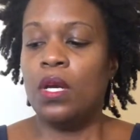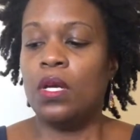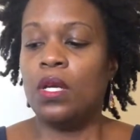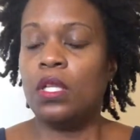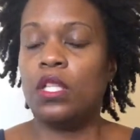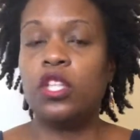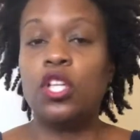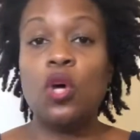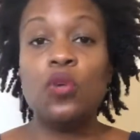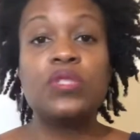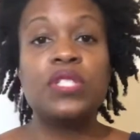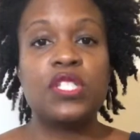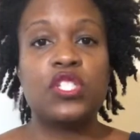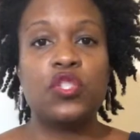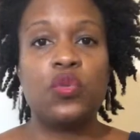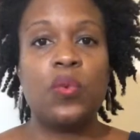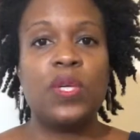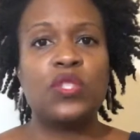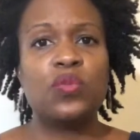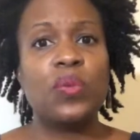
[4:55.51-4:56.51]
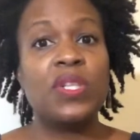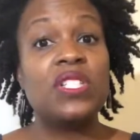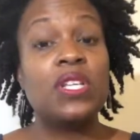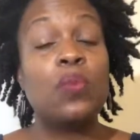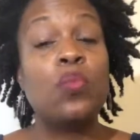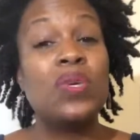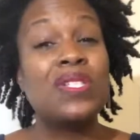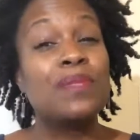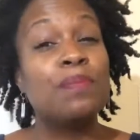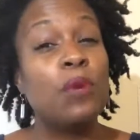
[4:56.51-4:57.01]
closest to us,
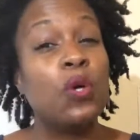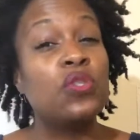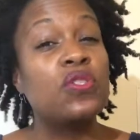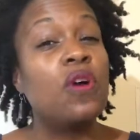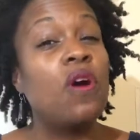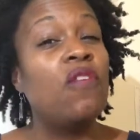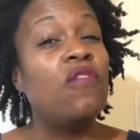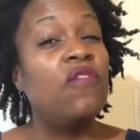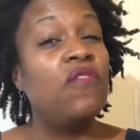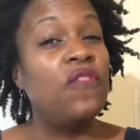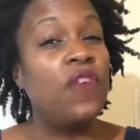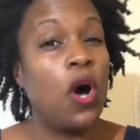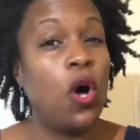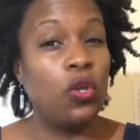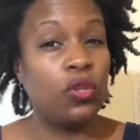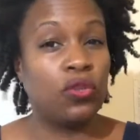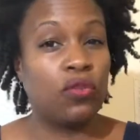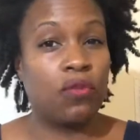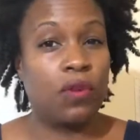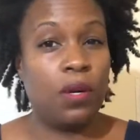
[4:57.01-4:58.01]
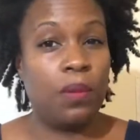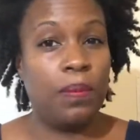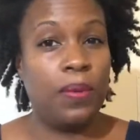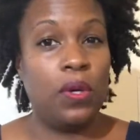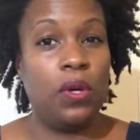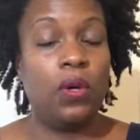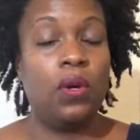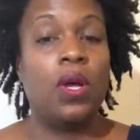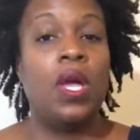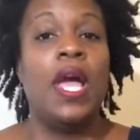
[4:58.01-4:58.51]
what's most
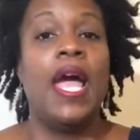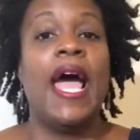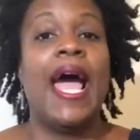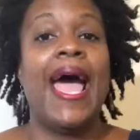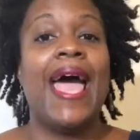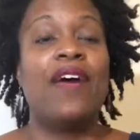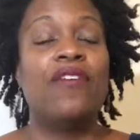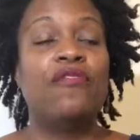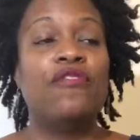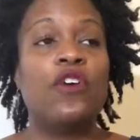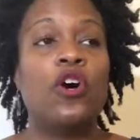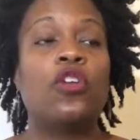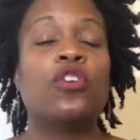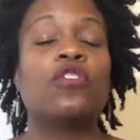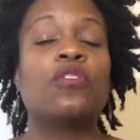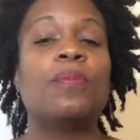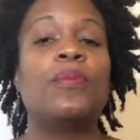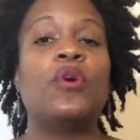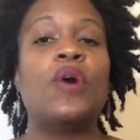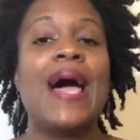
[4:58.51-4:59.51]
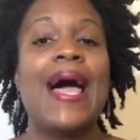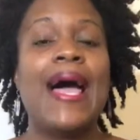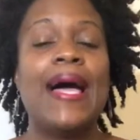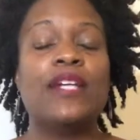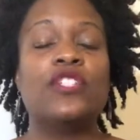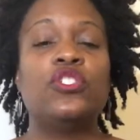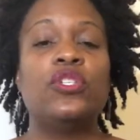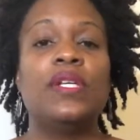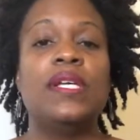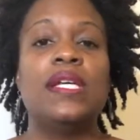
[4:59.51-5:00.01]
vulnerable. And vulnerable
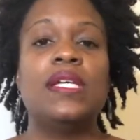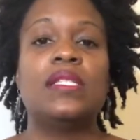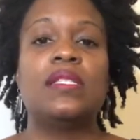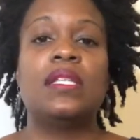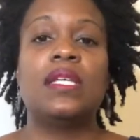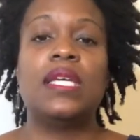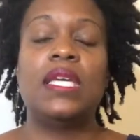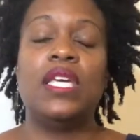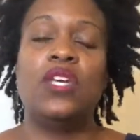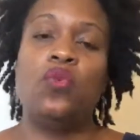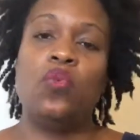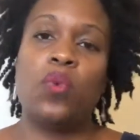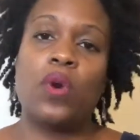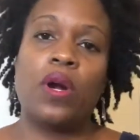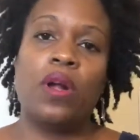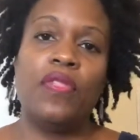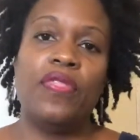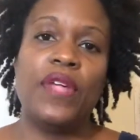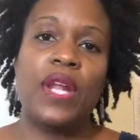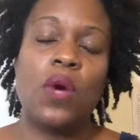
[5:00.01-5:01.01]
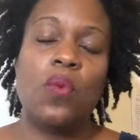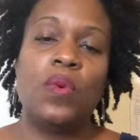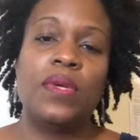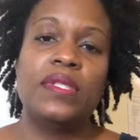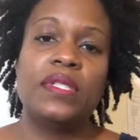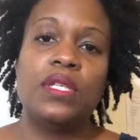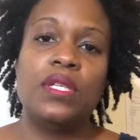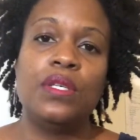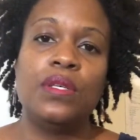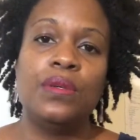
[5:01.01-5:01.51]
actually is the key word that I want
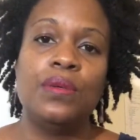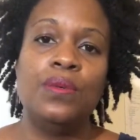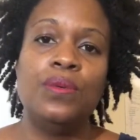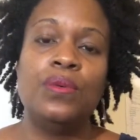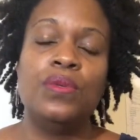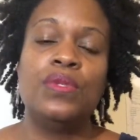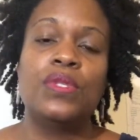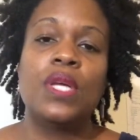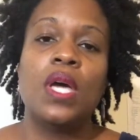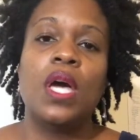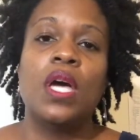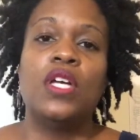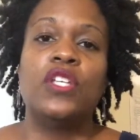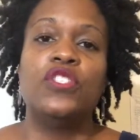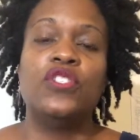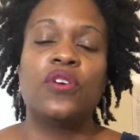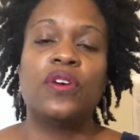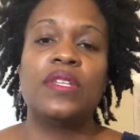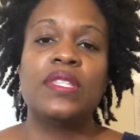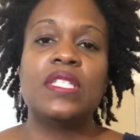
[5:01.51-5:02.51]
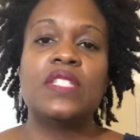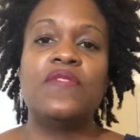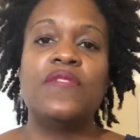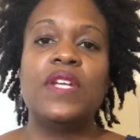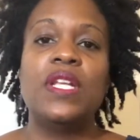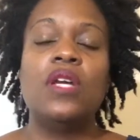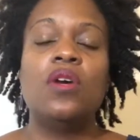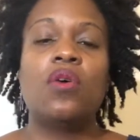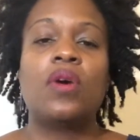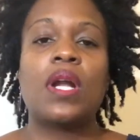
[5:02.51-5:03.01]
to use during this
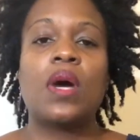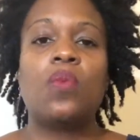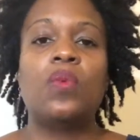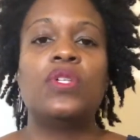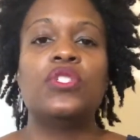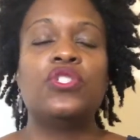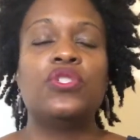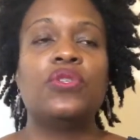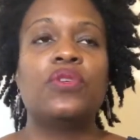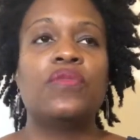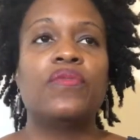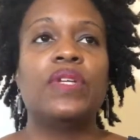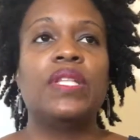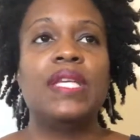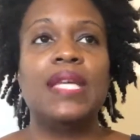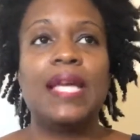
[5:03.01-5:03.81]
video, and I want you to really